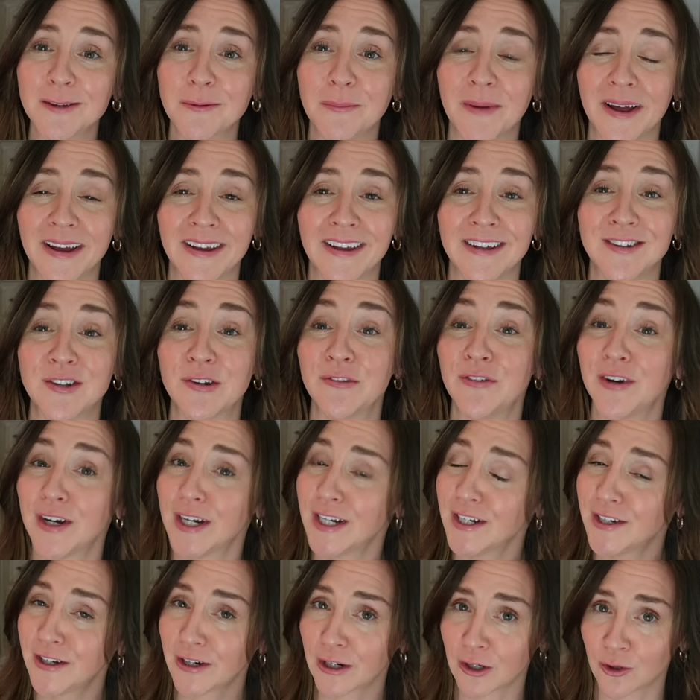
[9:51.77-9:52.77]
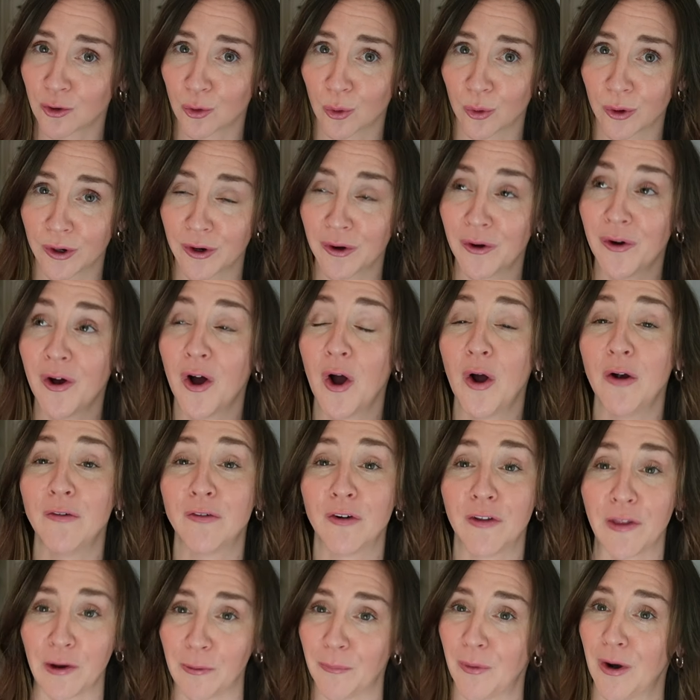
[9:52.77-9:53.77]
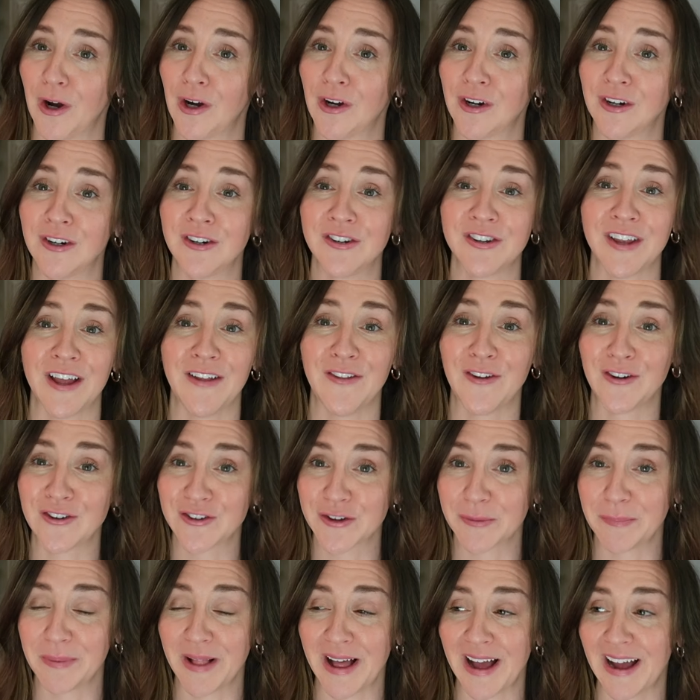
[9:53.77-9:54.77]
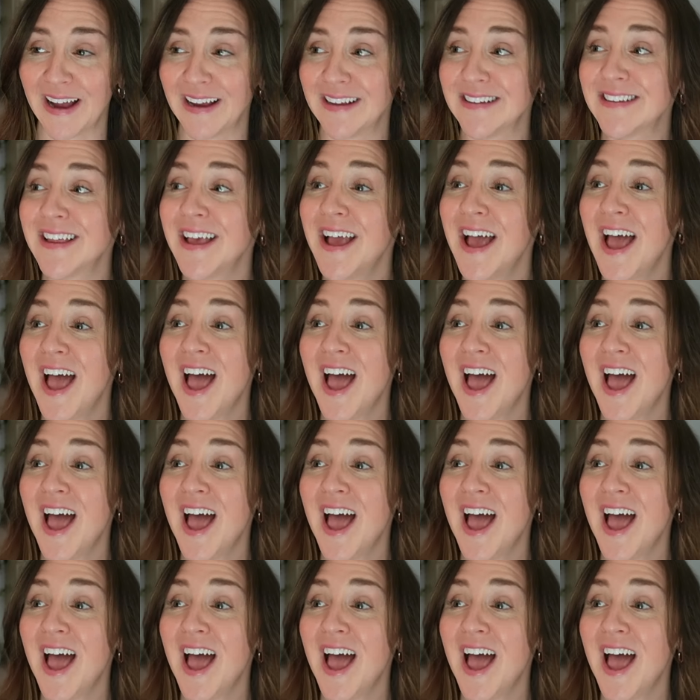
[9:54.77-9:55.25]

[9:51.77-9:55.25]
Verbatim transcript: but my kids are very territorial over their markers and their supplies.